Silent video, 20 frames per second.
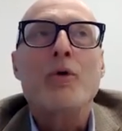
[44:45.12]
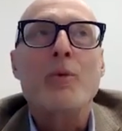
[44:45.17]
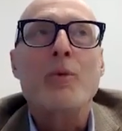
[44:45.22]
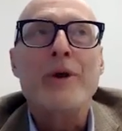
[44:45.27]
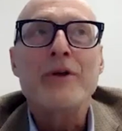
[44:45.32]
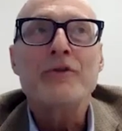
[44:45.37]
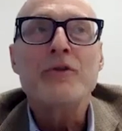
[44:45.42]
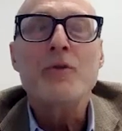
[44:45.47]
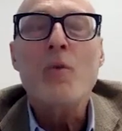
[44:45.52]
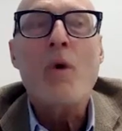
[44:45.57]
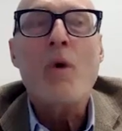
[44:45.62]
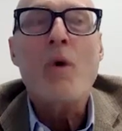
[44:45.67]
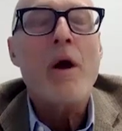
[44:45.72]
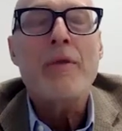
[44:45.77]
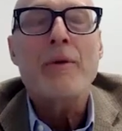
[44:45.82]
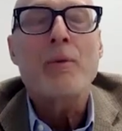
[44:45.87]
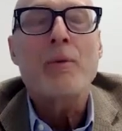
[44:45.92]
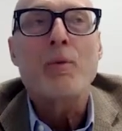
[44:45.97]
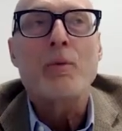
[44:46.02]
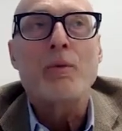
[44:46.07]
the reason
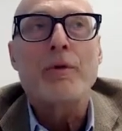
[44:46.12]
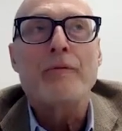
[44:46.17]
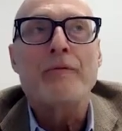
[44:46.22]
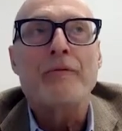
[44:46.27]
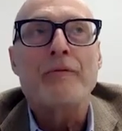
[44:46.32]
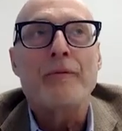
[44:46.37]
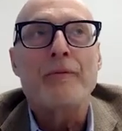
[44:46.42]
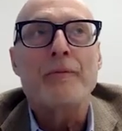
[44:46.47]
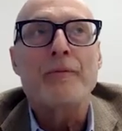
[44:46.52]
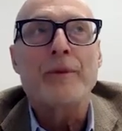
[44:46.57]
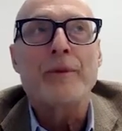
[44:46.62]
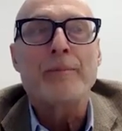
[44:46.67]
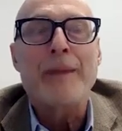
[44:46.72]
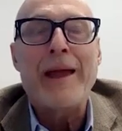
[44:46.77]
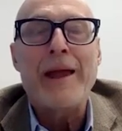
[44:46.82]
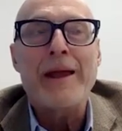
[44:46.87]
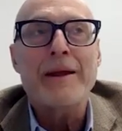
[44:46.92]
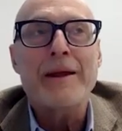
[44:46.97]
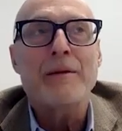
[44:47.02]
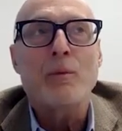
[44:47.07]
why the the, the
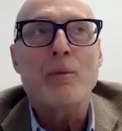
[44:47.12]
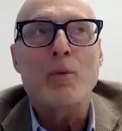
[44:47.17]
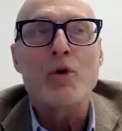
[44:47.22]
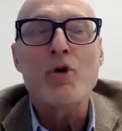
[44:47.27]
bank